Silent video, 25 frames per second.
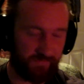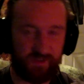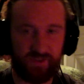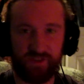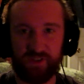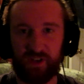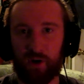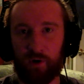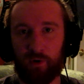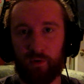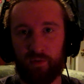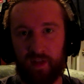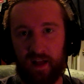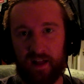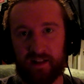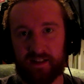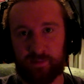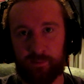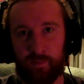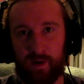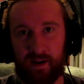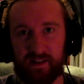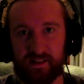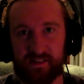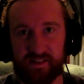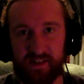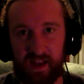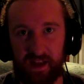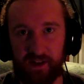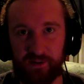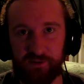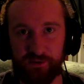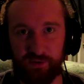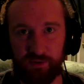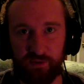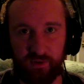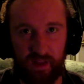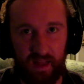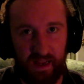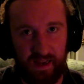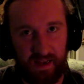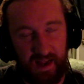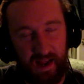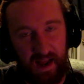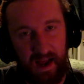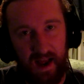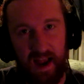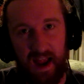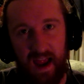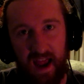So that's my schedule, like
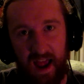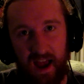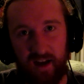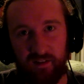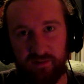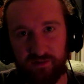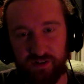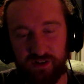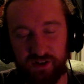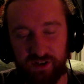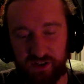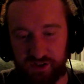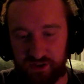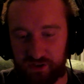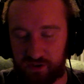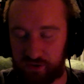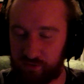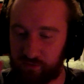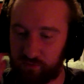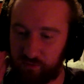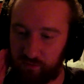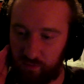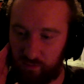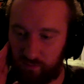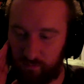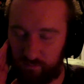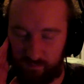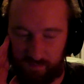I have just to,